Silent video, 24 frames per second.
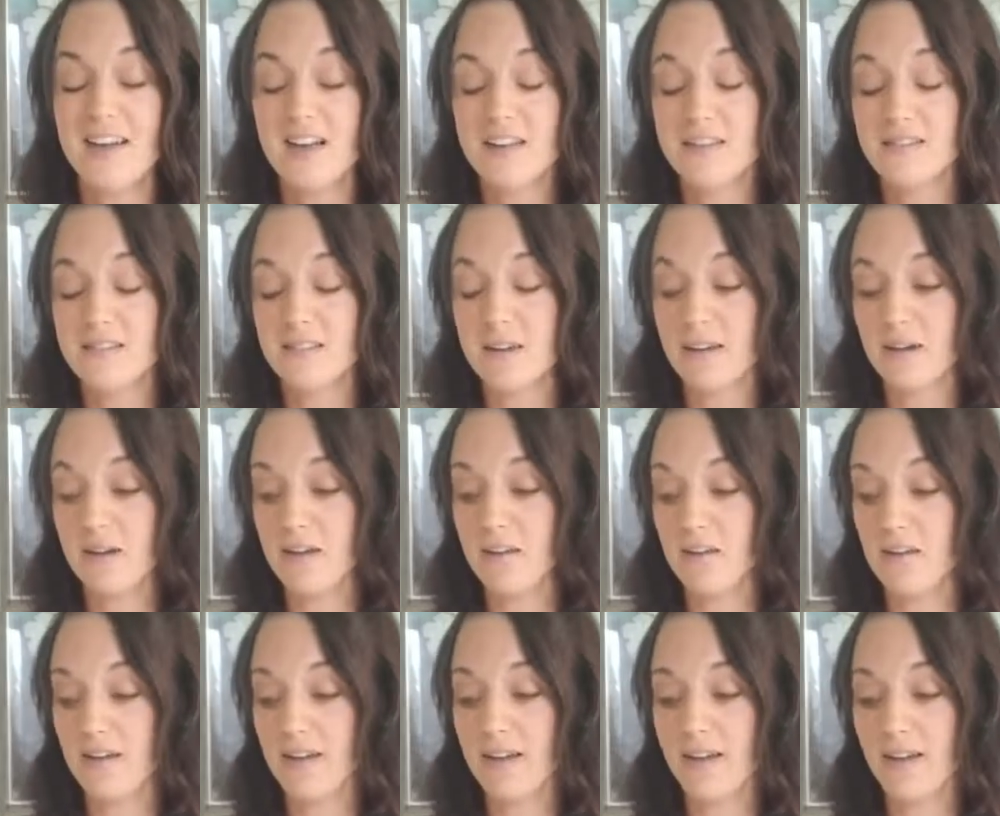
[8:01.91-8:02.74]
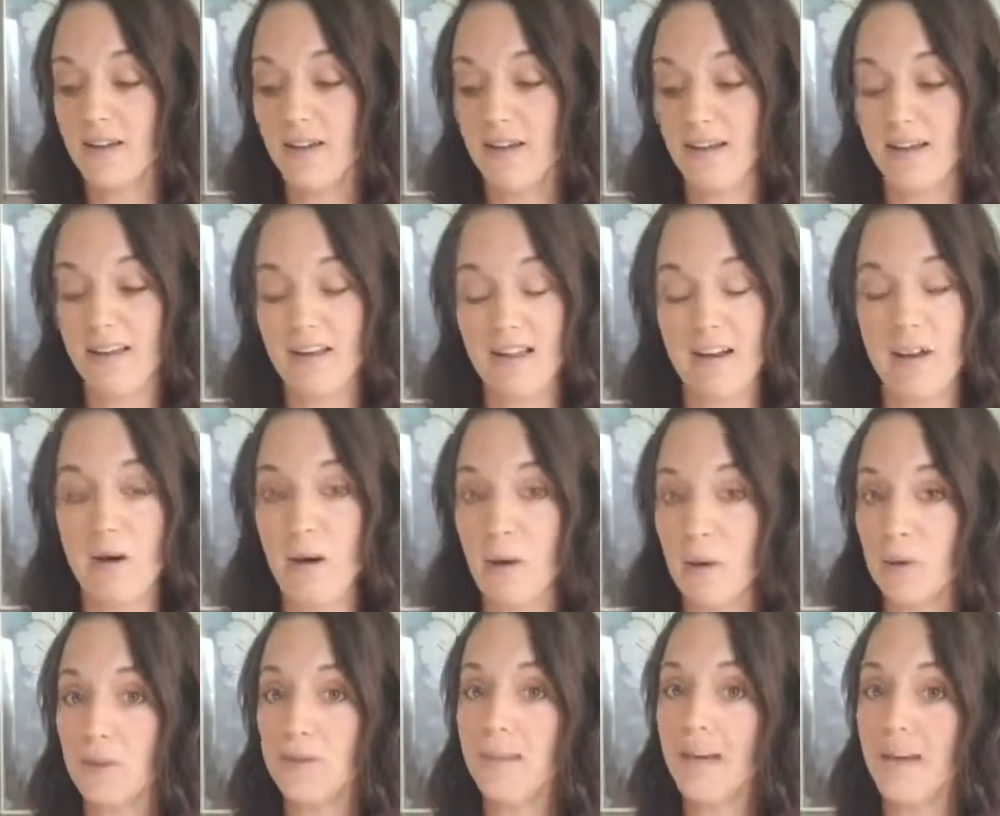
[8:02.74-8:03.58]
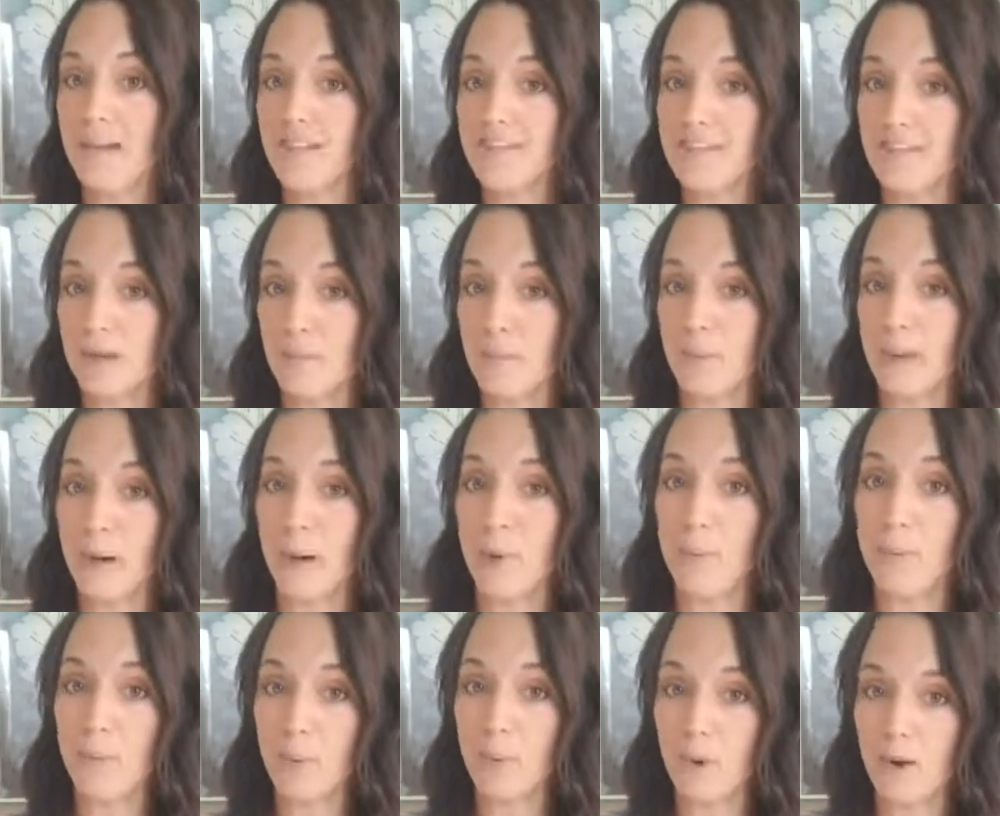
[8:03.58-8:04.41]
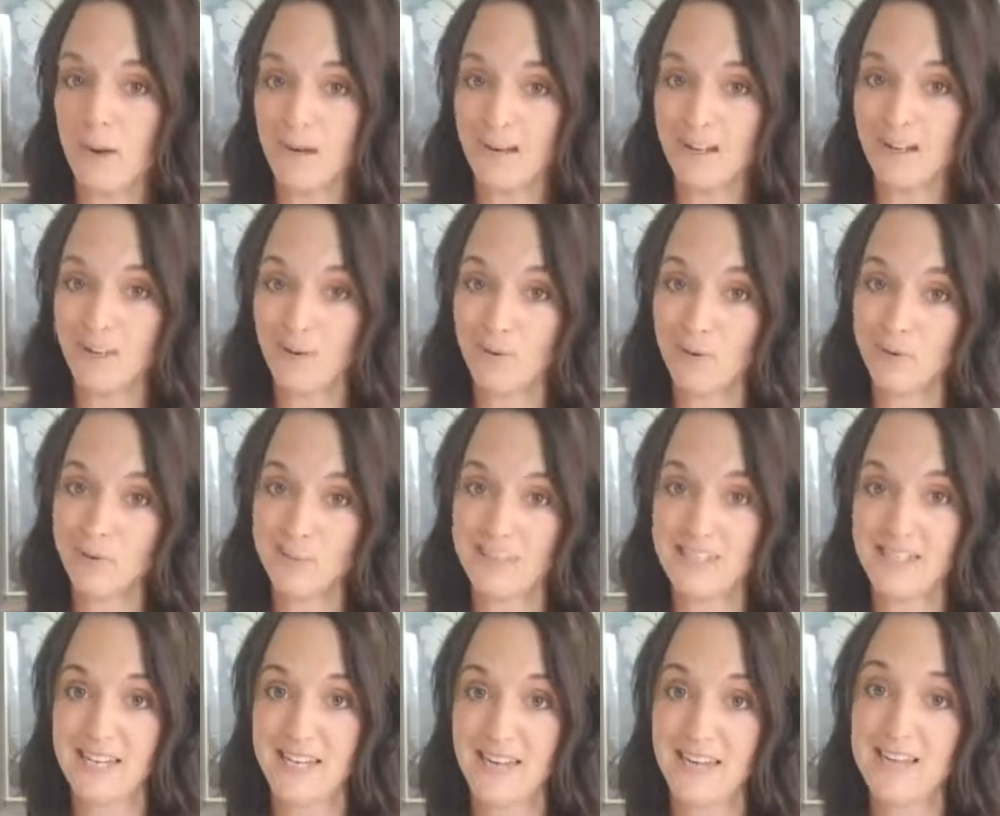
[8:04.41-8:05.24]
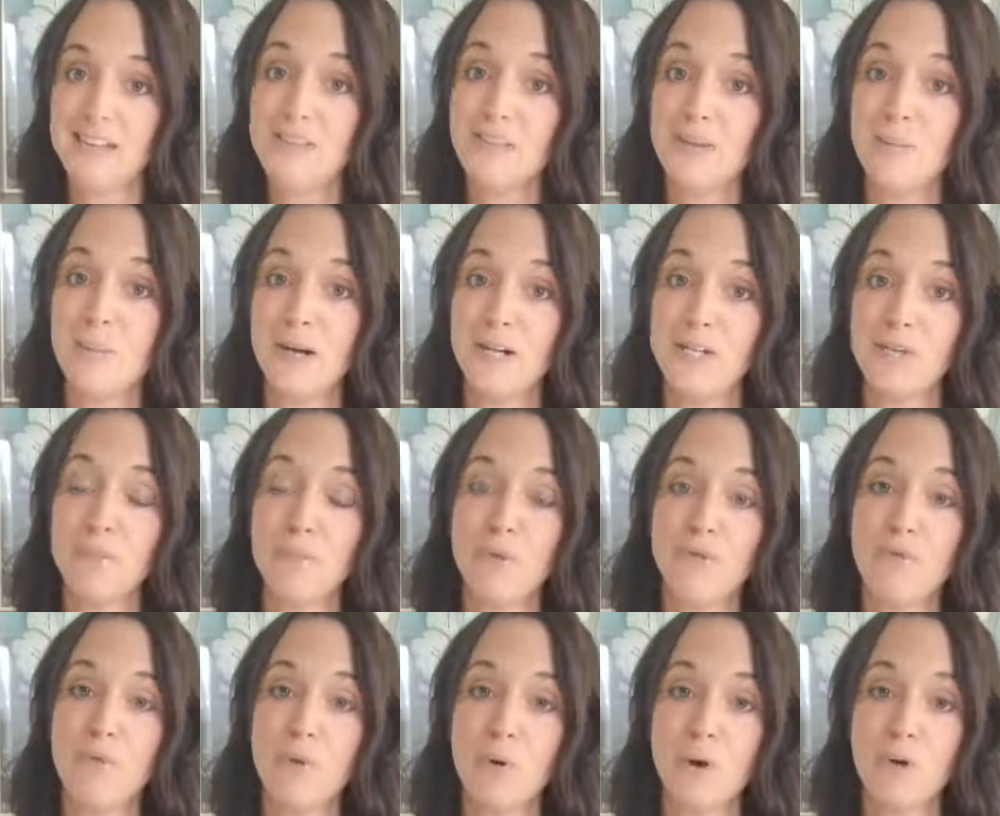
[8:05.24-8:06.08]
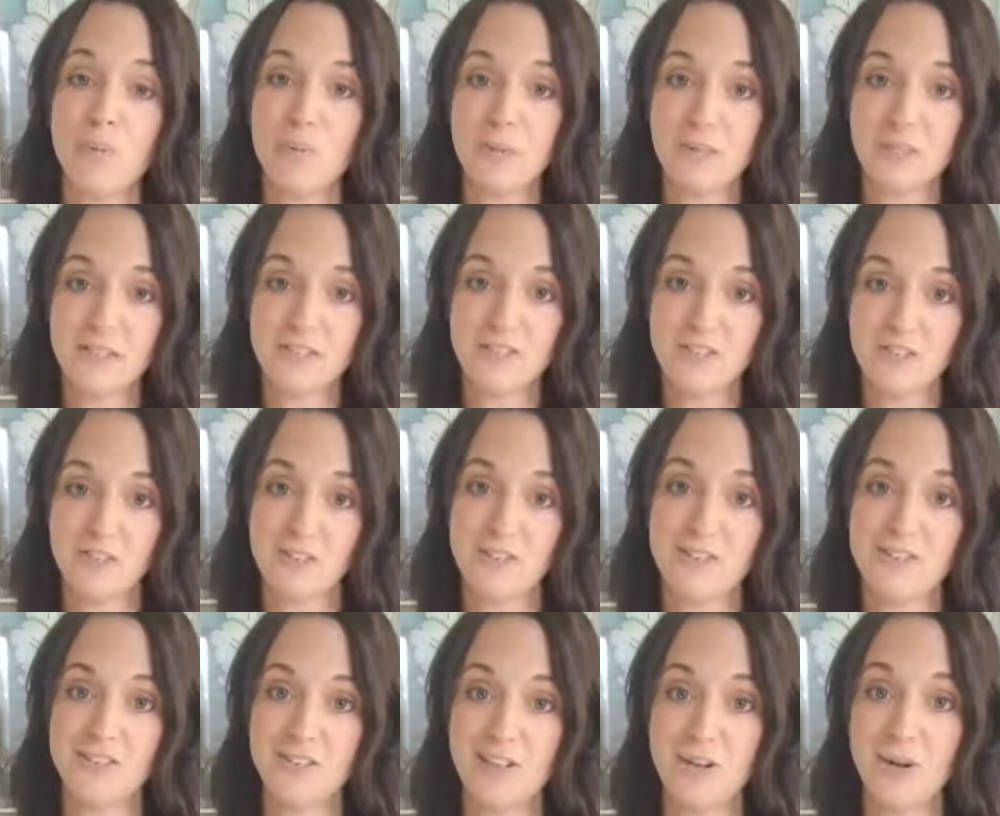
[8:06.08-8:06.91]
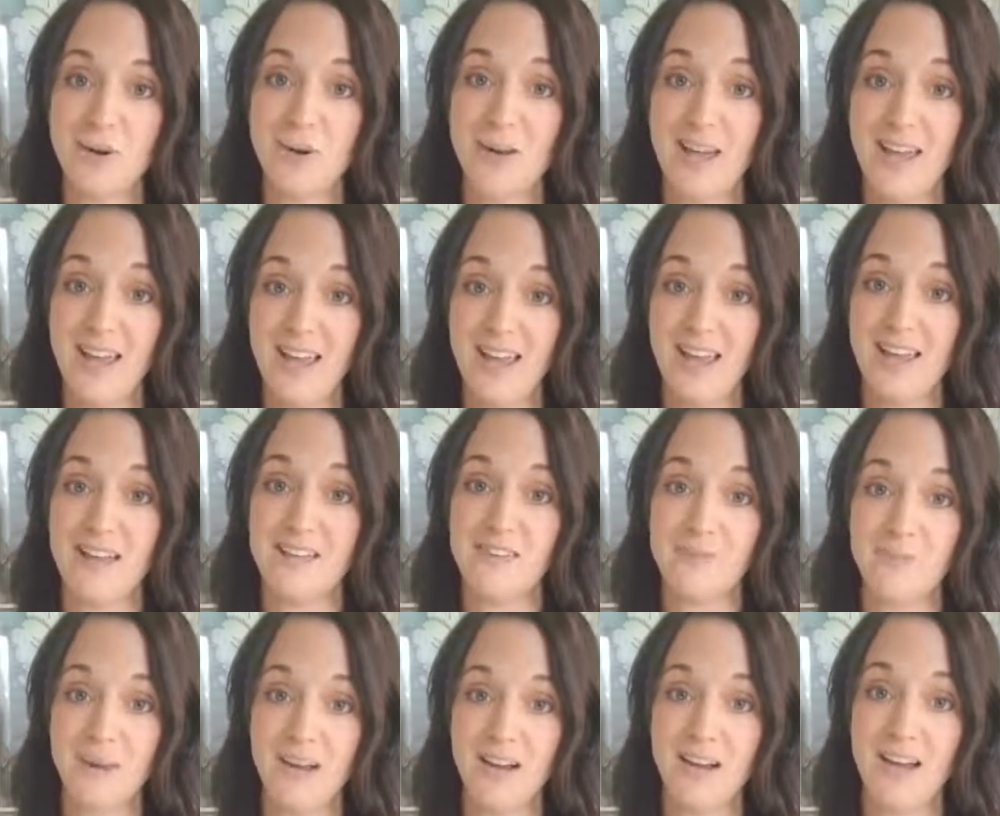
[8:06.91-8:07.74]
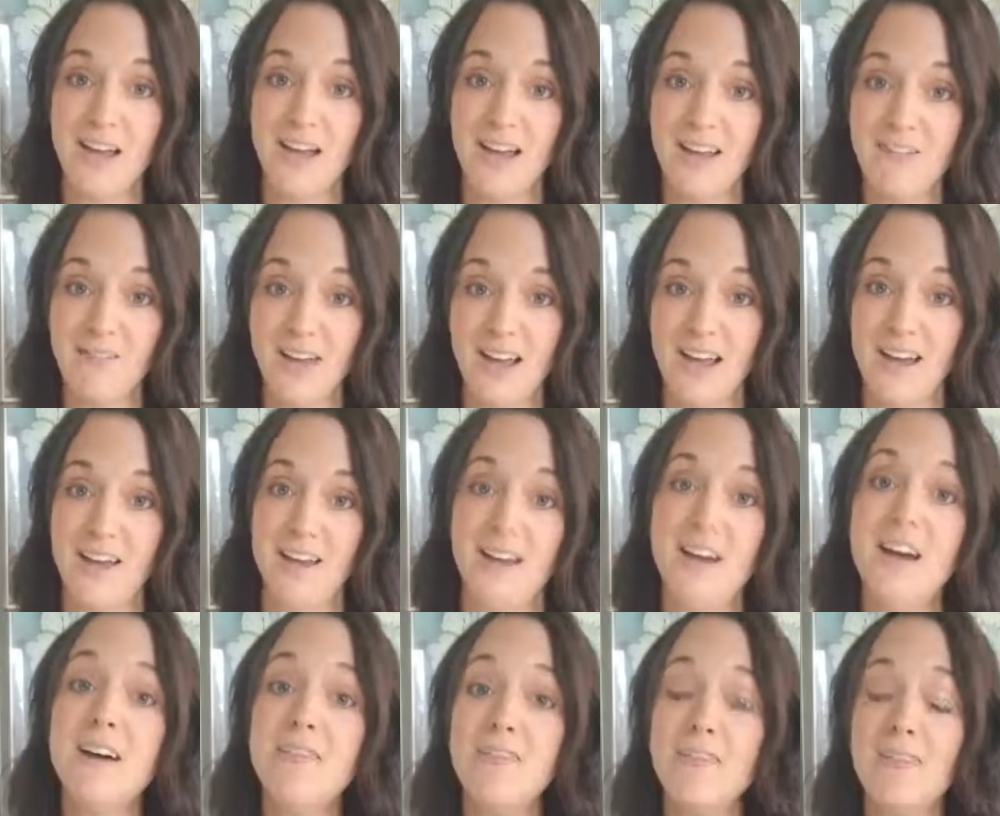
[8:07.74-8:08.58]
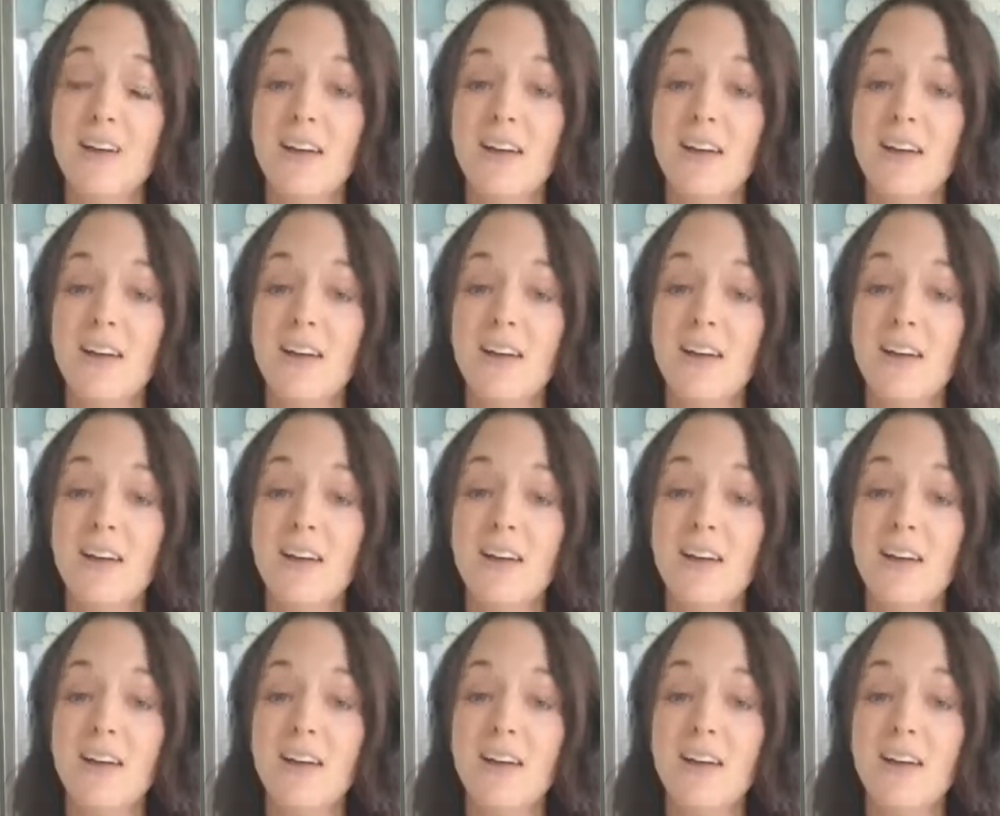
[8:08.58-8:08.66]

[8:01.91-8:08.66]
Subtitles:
So it all adds up, and our body can only take so much before it really starts to go, hey, guess what? I have had enough.